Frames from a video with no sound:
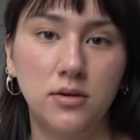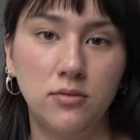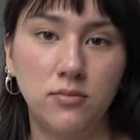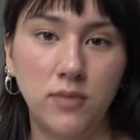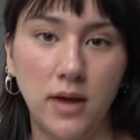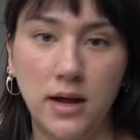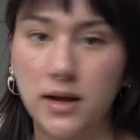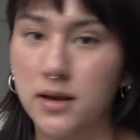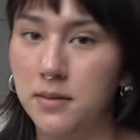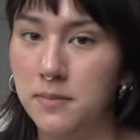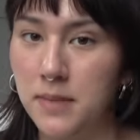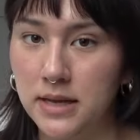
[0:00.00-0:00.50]

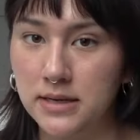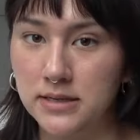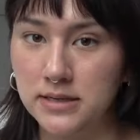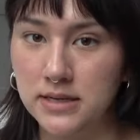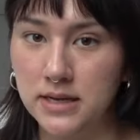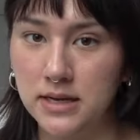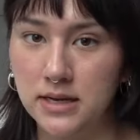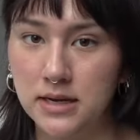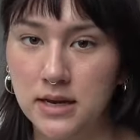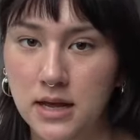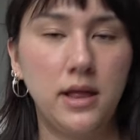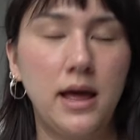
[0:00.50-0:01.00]
recommend
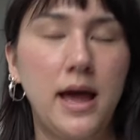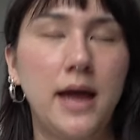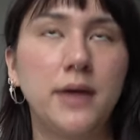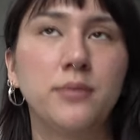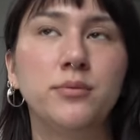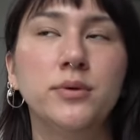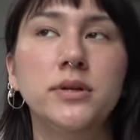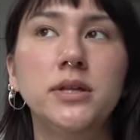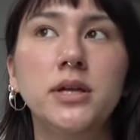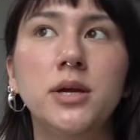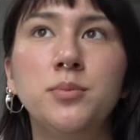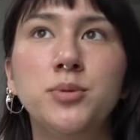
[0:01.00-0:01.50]
it. I
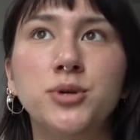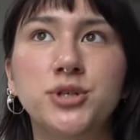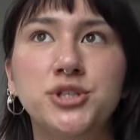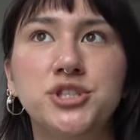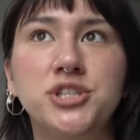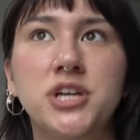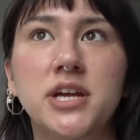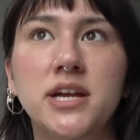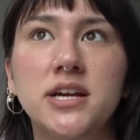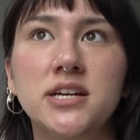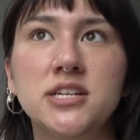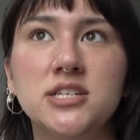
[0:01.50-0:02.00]
really
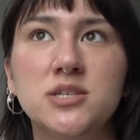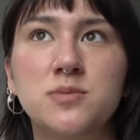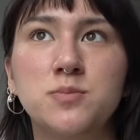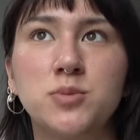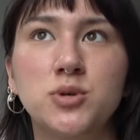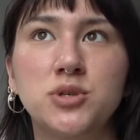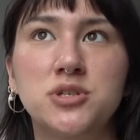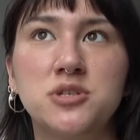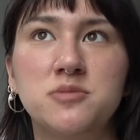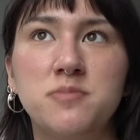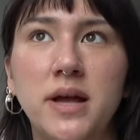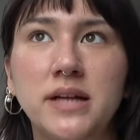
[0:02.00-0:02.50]
appreciate his
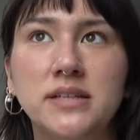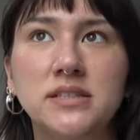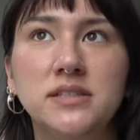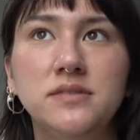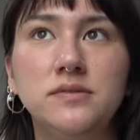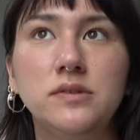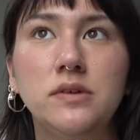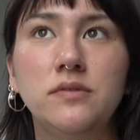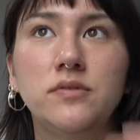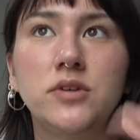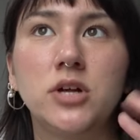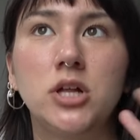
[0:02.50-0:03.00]

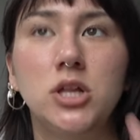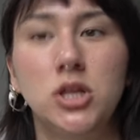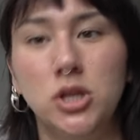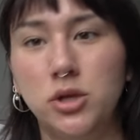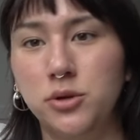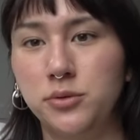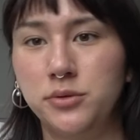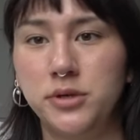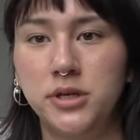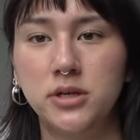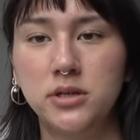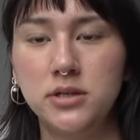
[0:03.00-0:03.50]
perspective of
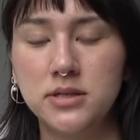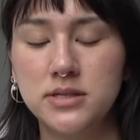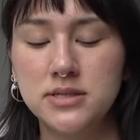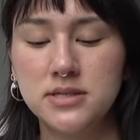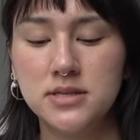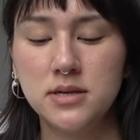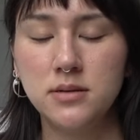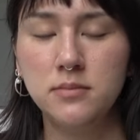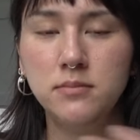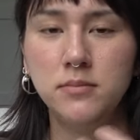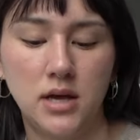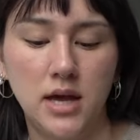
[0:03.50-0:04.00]

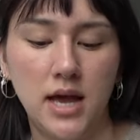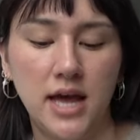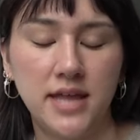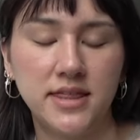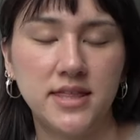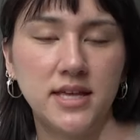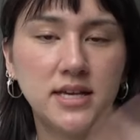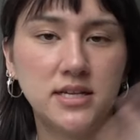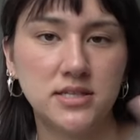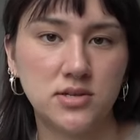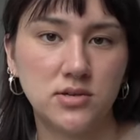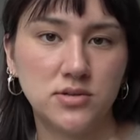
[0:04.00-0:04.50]
colonialism. I
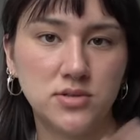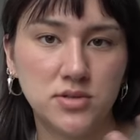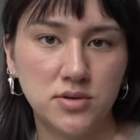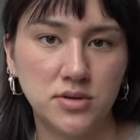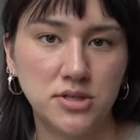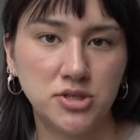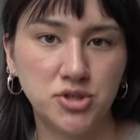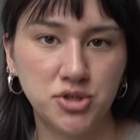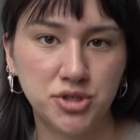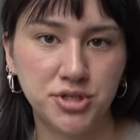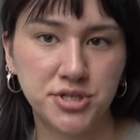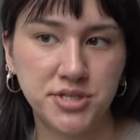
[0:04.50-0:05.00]
think it's also
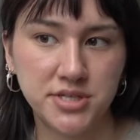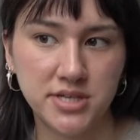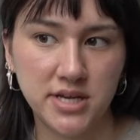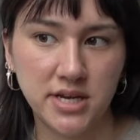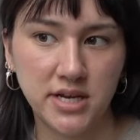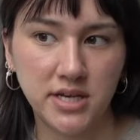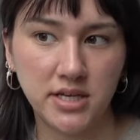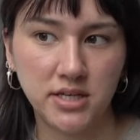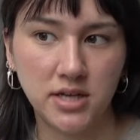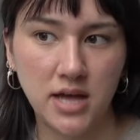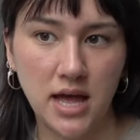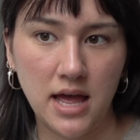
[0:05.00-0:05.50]

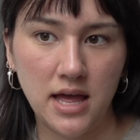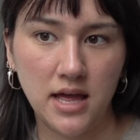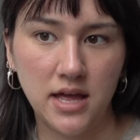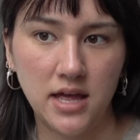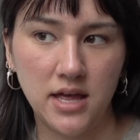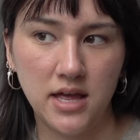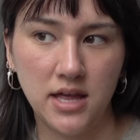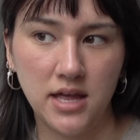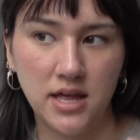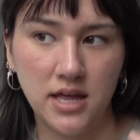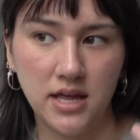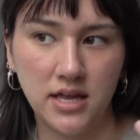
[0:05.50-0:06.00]
interesting
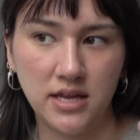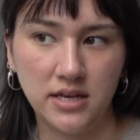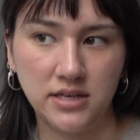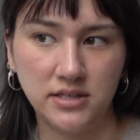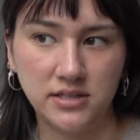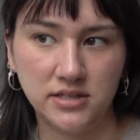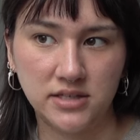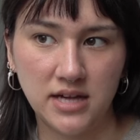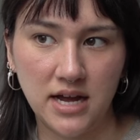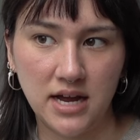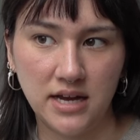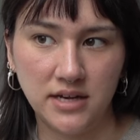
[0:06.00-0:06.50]

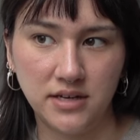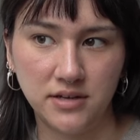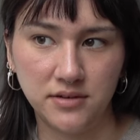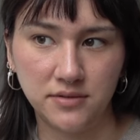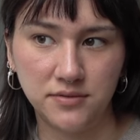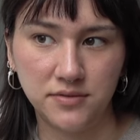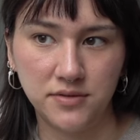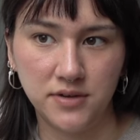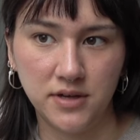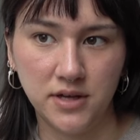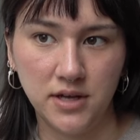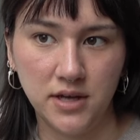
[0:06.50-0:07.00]
in kind
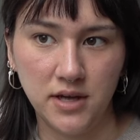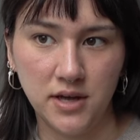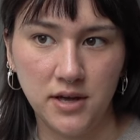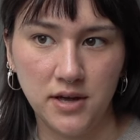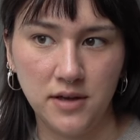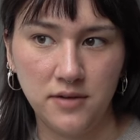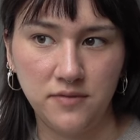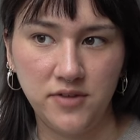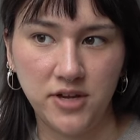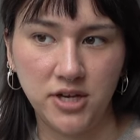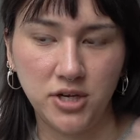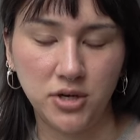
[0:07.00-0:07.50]
of
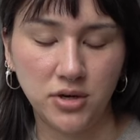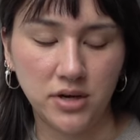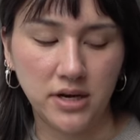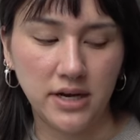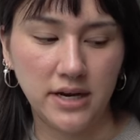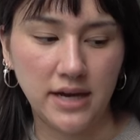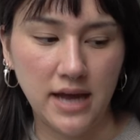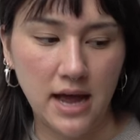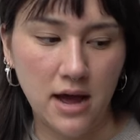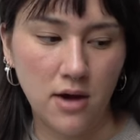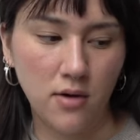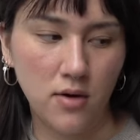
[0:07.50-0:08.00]

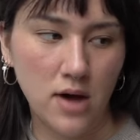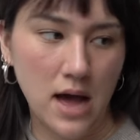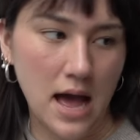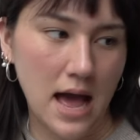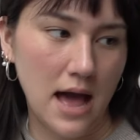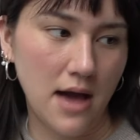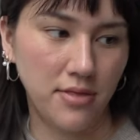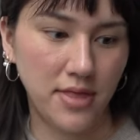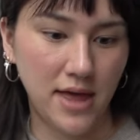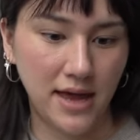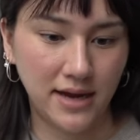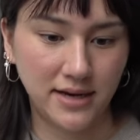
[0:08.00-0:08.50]
figuring out
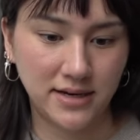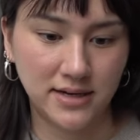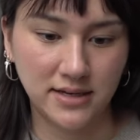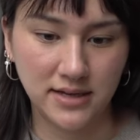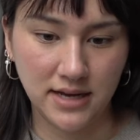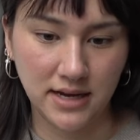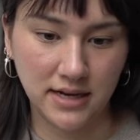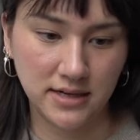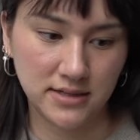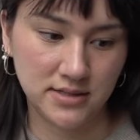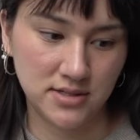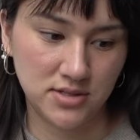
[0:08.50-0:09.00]
how that
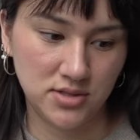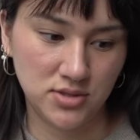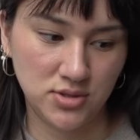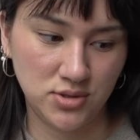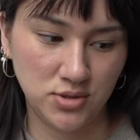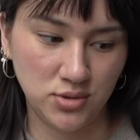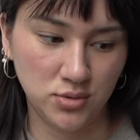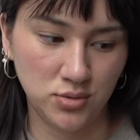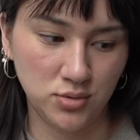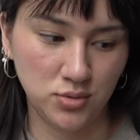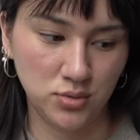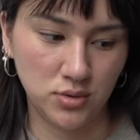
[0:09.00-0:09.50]
connects
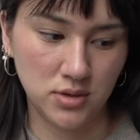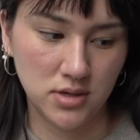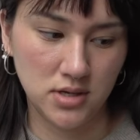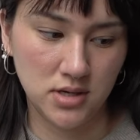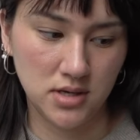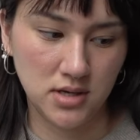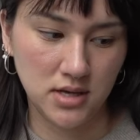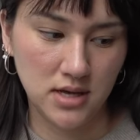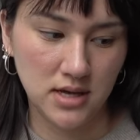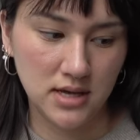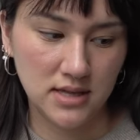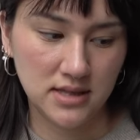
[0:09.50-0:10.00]
to
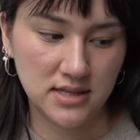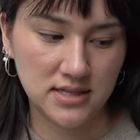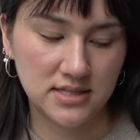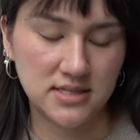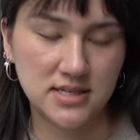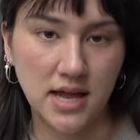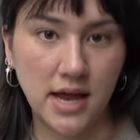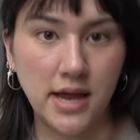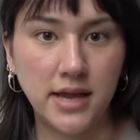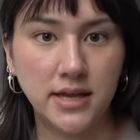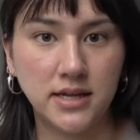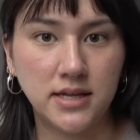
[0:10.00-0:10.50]
the
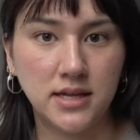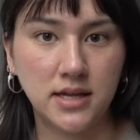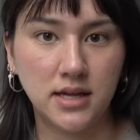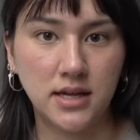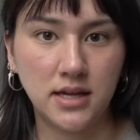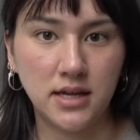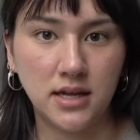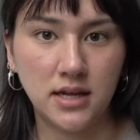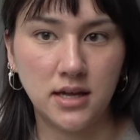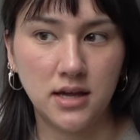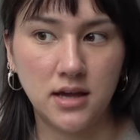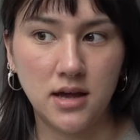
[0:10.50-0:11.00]

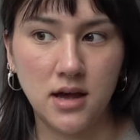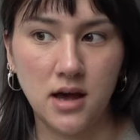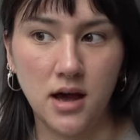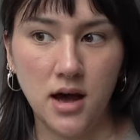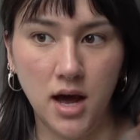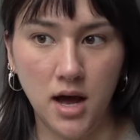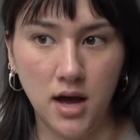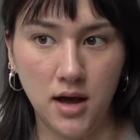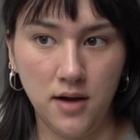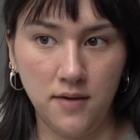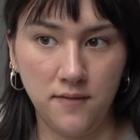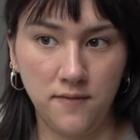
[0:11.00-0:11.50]
psyche
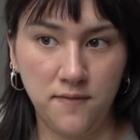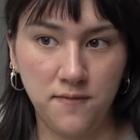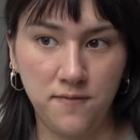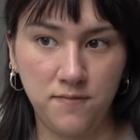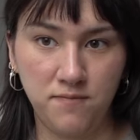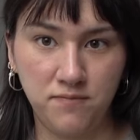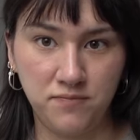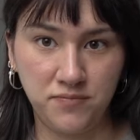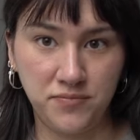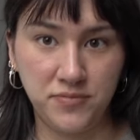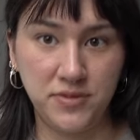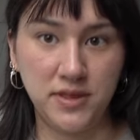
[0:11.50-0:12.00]
of
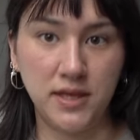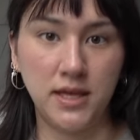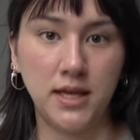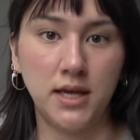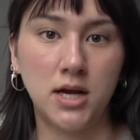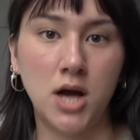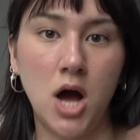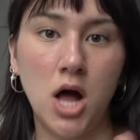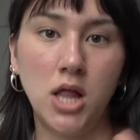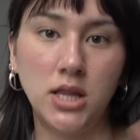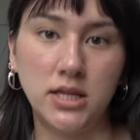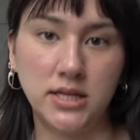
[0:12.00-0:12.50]
the
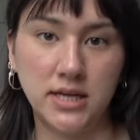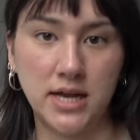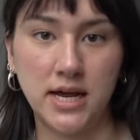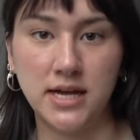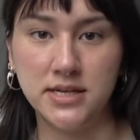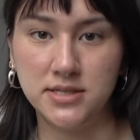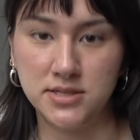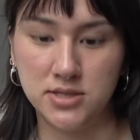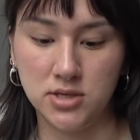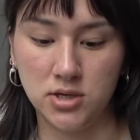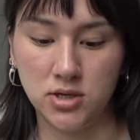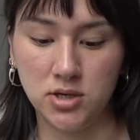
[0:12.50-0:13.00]

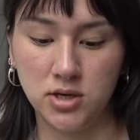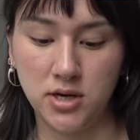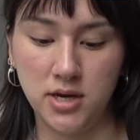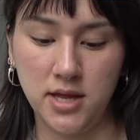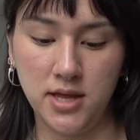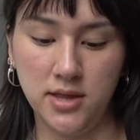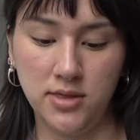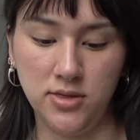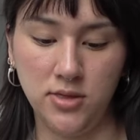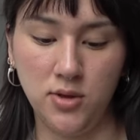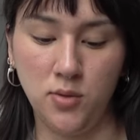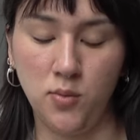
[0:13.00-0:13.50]
colonizer
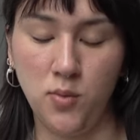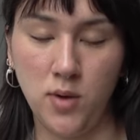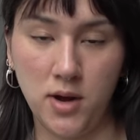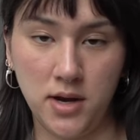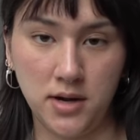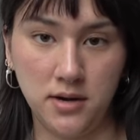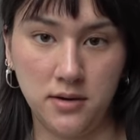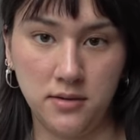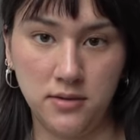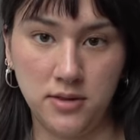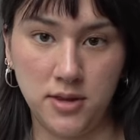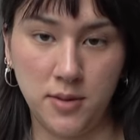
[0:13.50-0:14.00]
and the
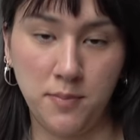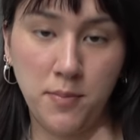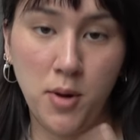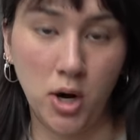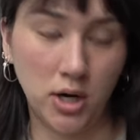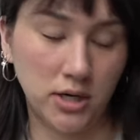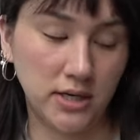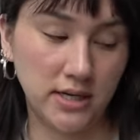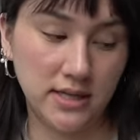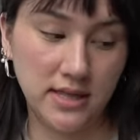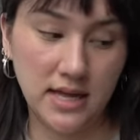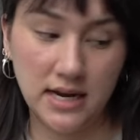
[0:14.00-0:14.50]
one the
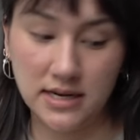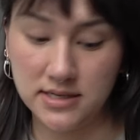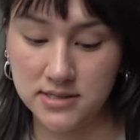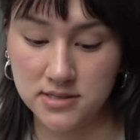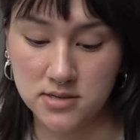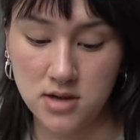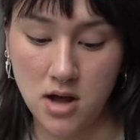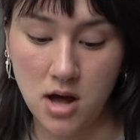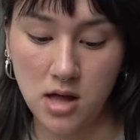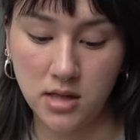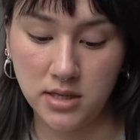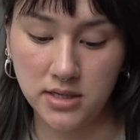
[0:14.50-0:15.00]
party that is
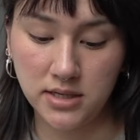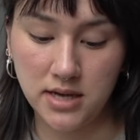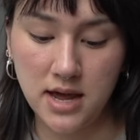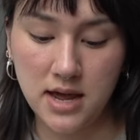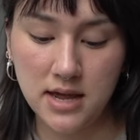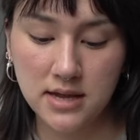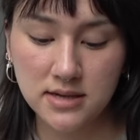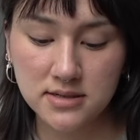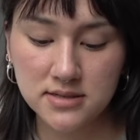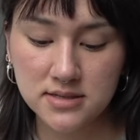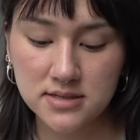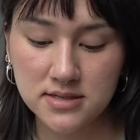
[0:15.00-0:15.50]

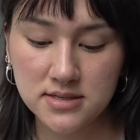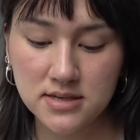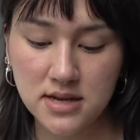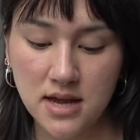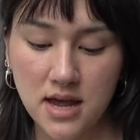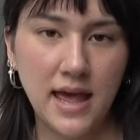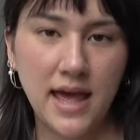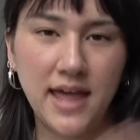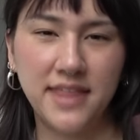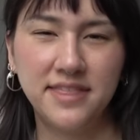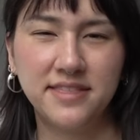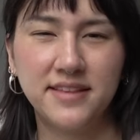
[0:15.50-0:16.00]
colonized
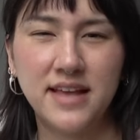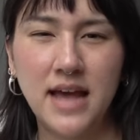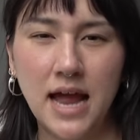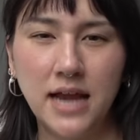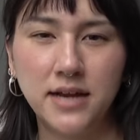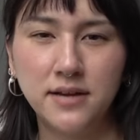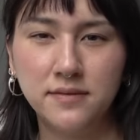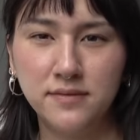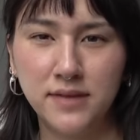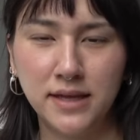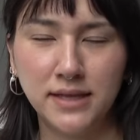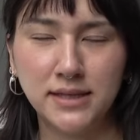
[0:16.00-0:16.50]
and
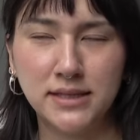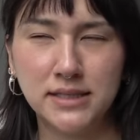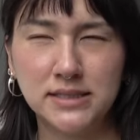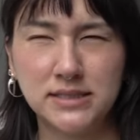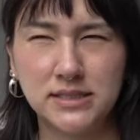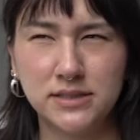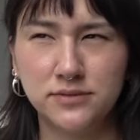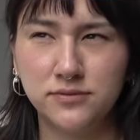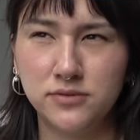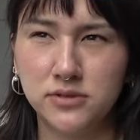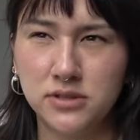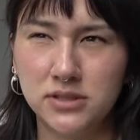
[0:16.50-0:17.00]
kind of like the
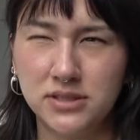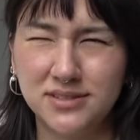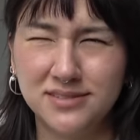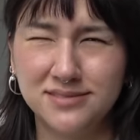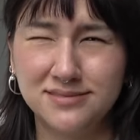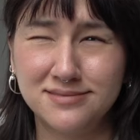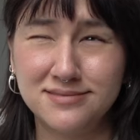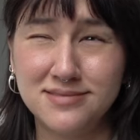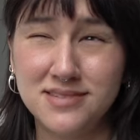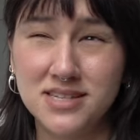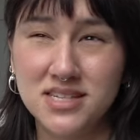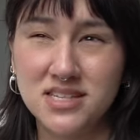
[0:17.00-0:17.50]

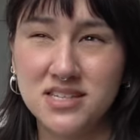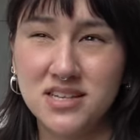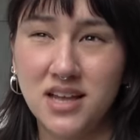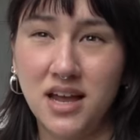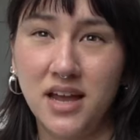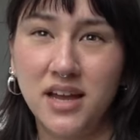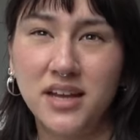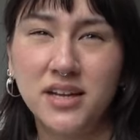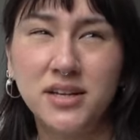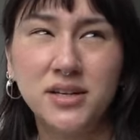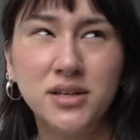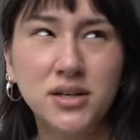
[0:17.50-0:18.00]
different
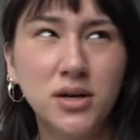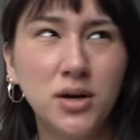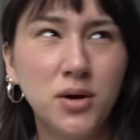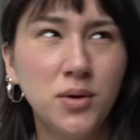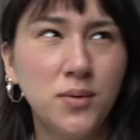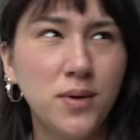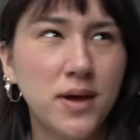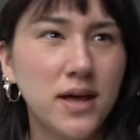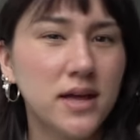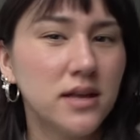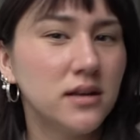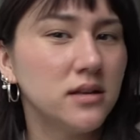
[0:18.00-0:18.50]

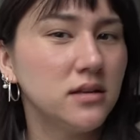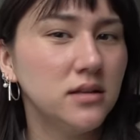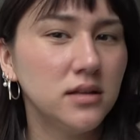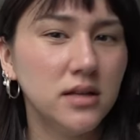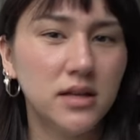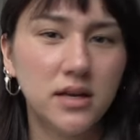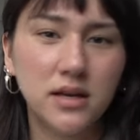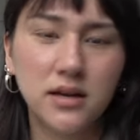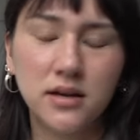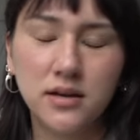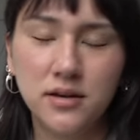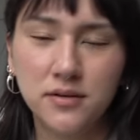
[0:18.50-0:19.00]

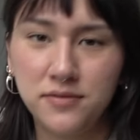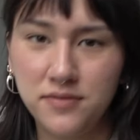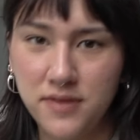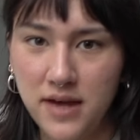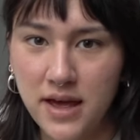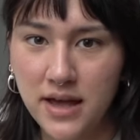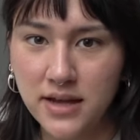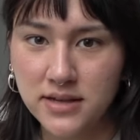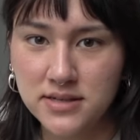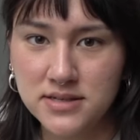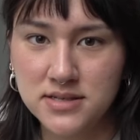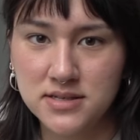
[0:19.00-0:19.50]
psychoanalytic
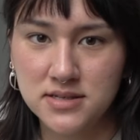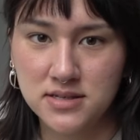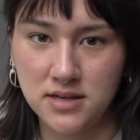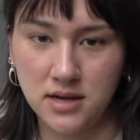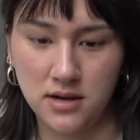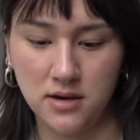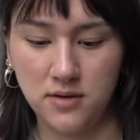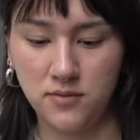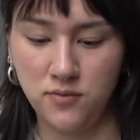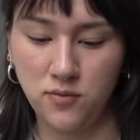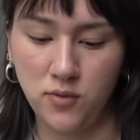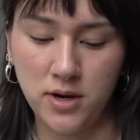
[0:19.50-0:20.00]
effects
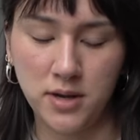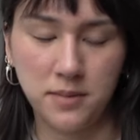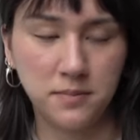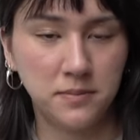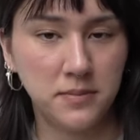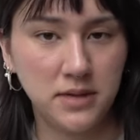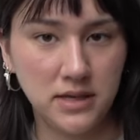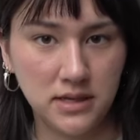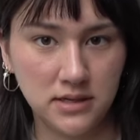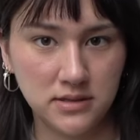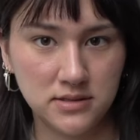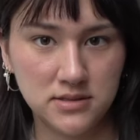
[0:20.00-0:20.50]
of what it
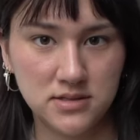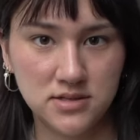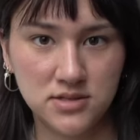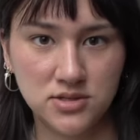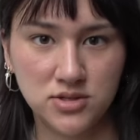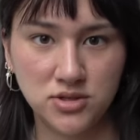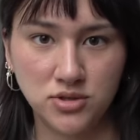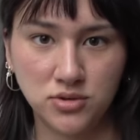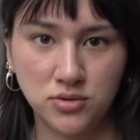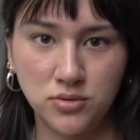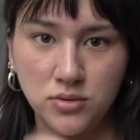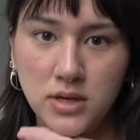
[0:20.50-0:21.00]
means
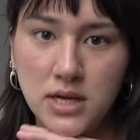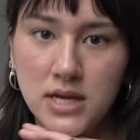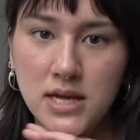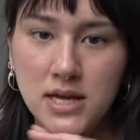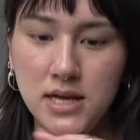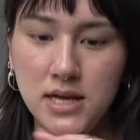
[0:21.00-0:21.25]
to